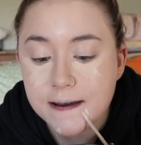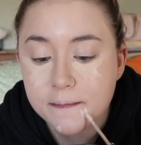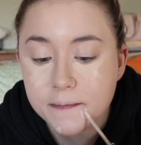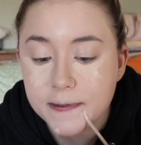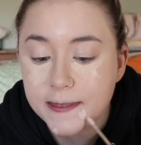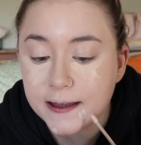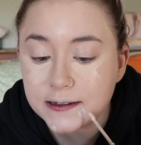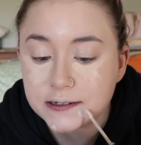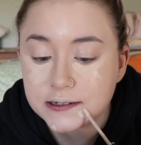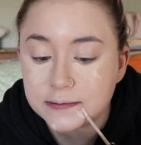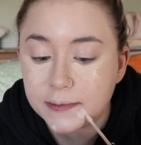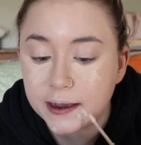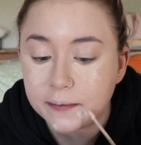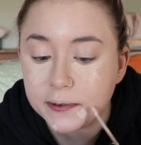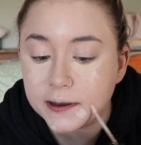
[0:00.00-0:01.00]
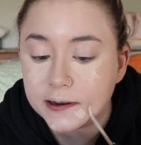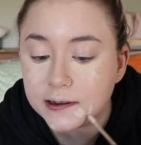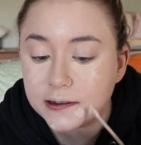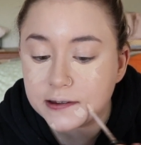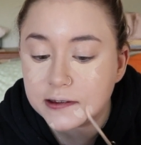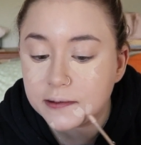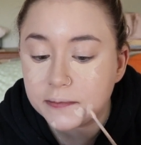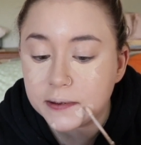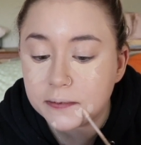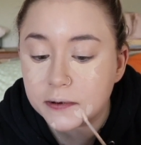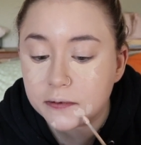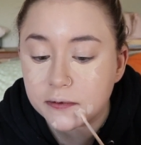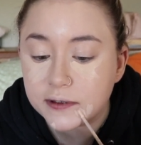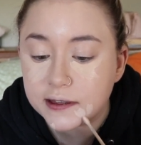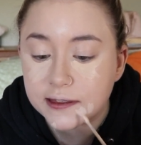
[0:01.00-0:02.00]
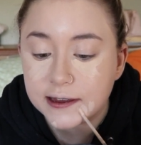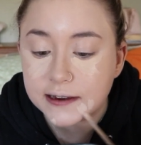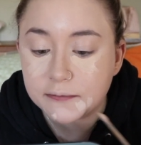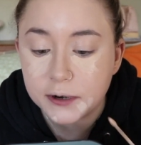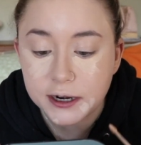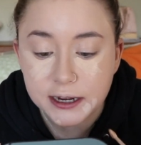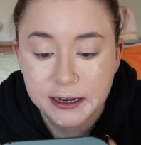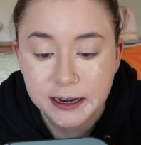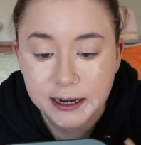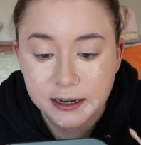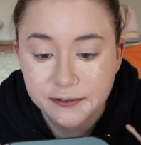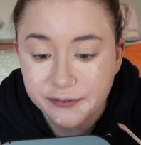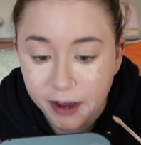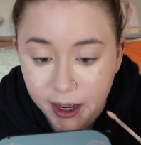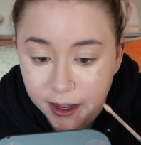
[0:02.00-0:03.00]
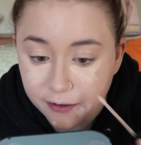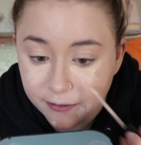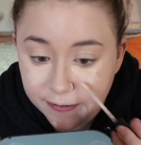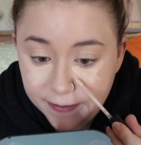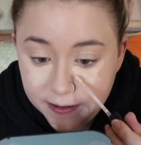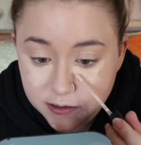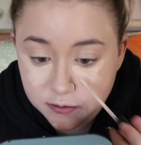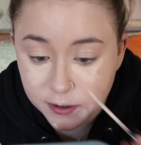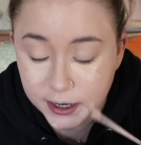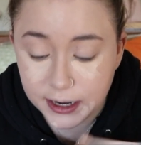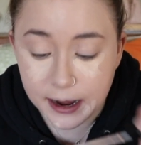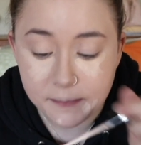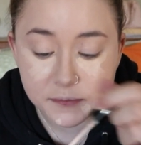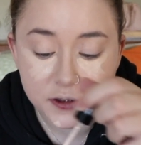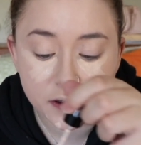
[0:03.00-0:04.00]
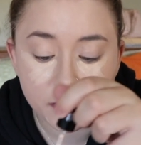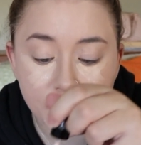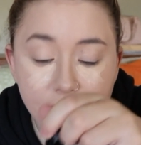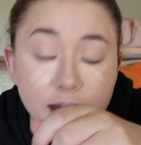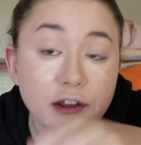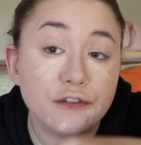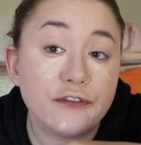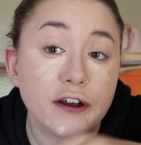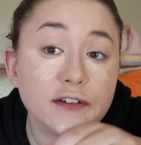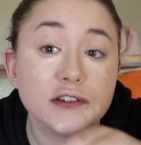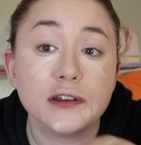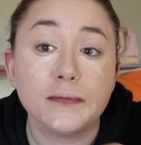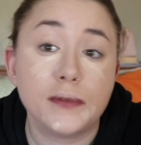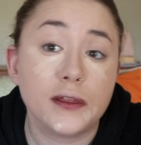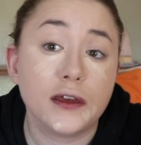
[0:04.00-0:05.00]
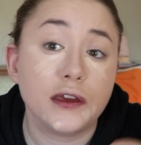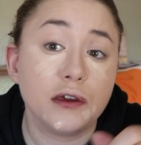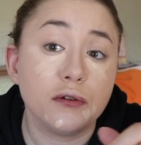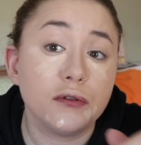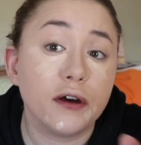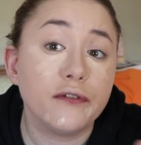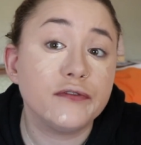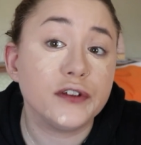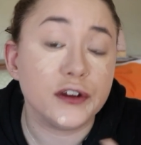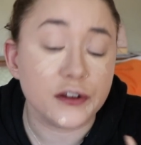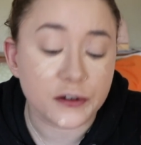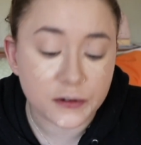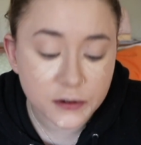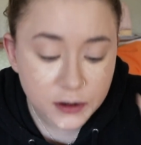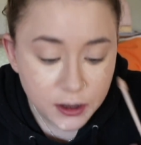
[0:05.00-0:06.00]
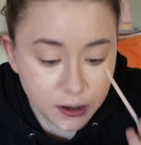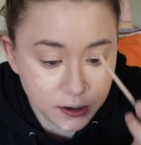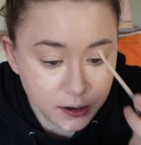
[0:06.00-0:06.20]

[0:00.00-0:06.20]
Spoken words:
But that's just my opinion. Some people really like working 9-to-5, and that's great. I'm so glad you found something that you love to do.